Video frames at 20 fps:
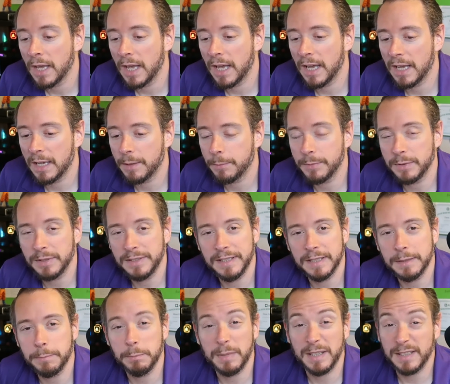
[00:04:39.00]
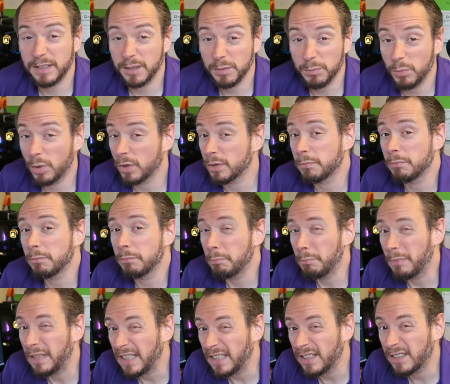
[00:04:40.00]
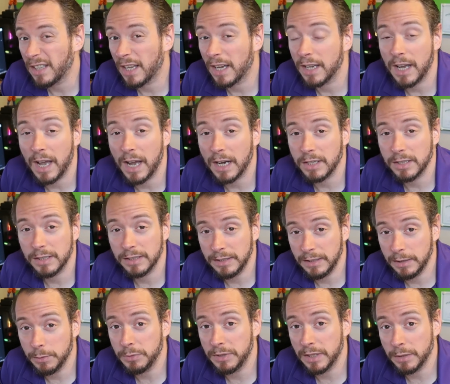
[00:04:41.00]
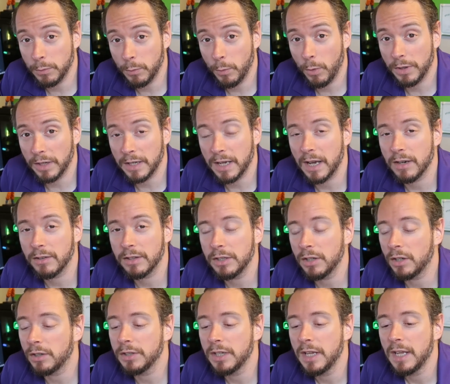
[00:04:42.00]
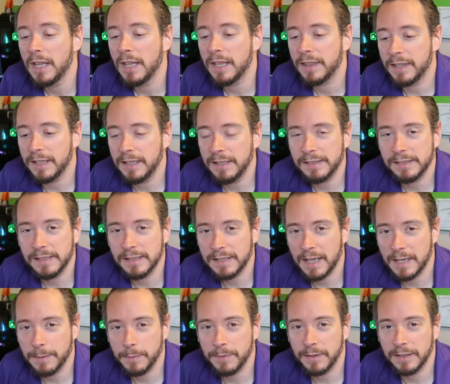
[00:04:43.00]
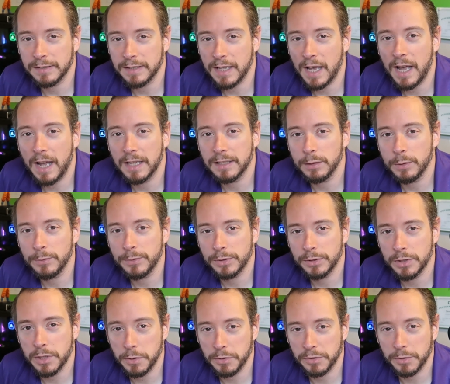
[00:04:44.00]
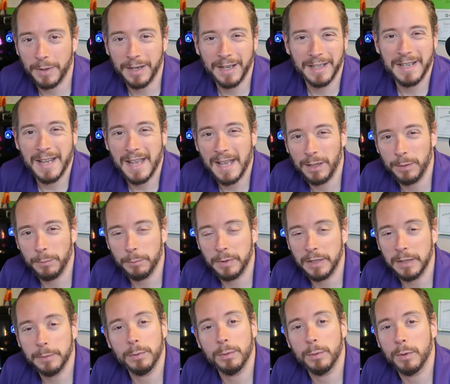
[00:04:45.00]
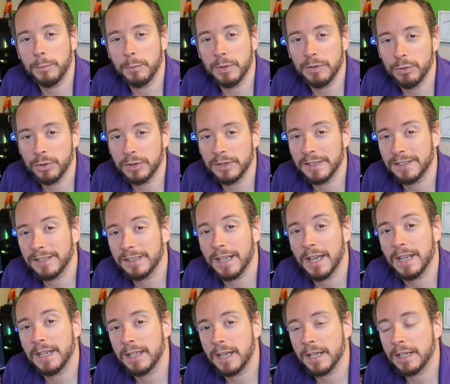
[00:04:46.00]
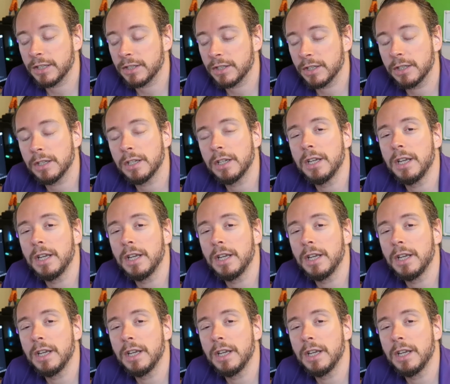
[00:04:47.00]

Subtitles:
did missing one mean that actually you didn't want to carry on? These are the type of things that I'd love to know, so I can help people when we run this again next year.